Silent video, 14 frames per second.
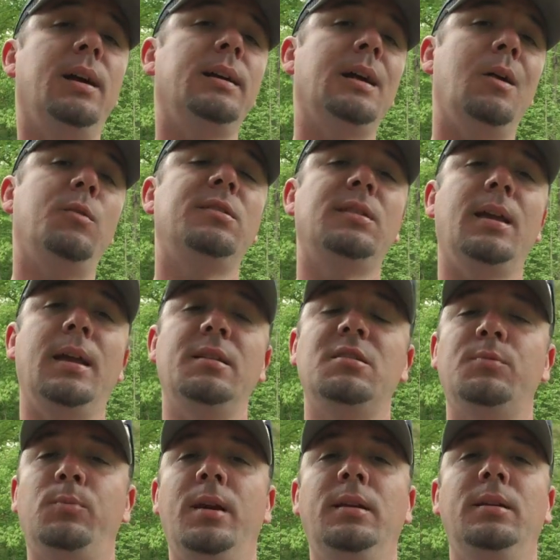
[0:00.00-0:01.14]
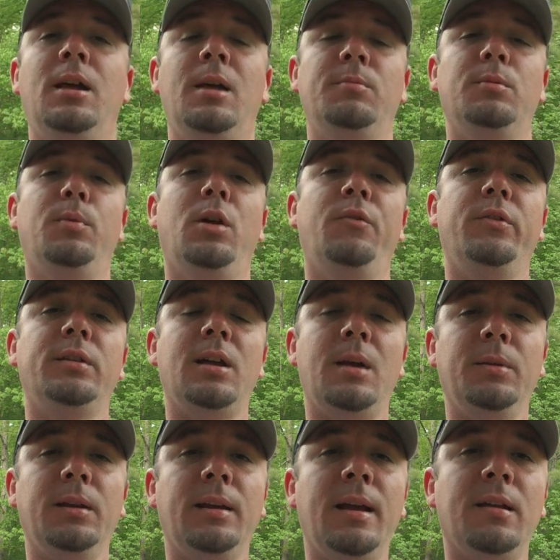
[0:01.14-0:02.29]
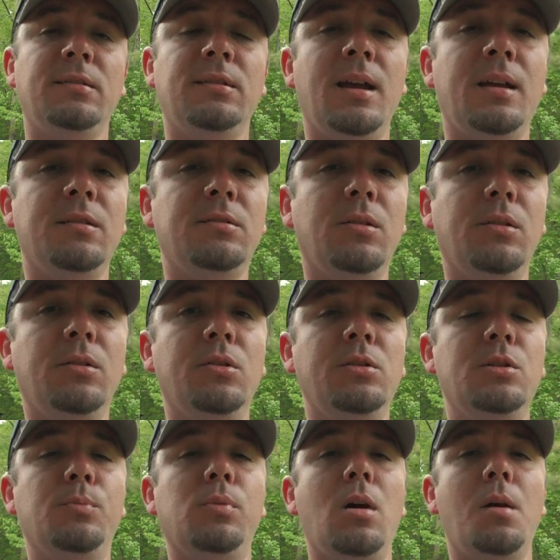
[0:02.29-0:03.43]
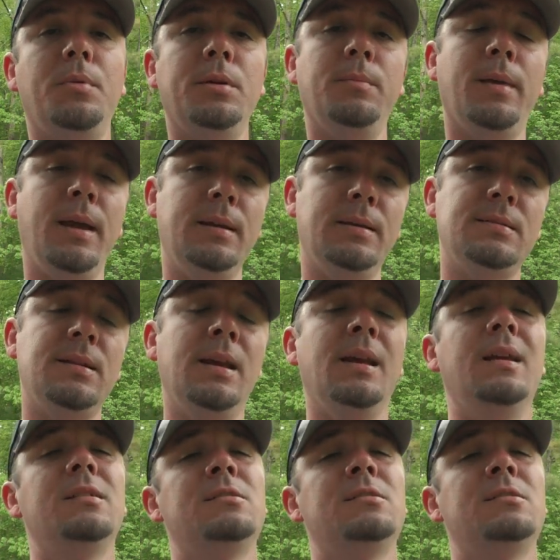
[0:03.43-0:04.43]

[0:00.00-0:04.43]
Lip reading: Like I was saying, the springtime is a perfect time to get outside and start doing your property maintenance.